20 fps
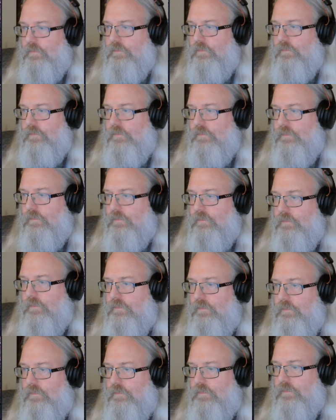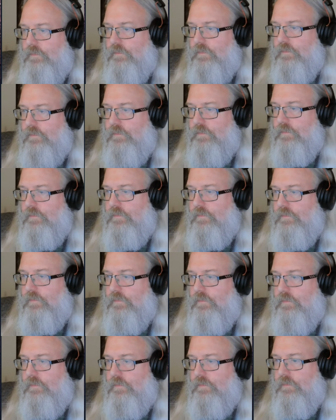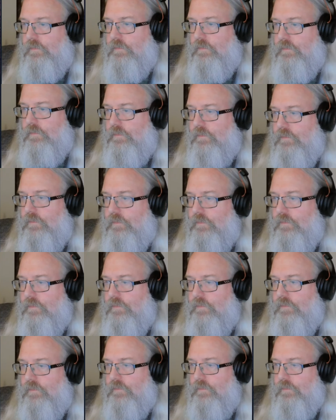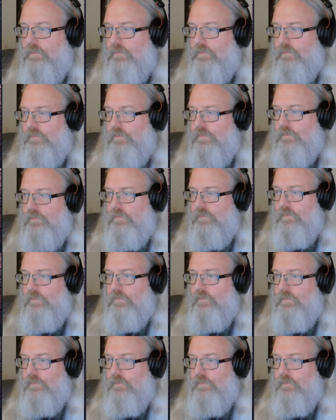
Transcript: No words are spoken by the person on screen.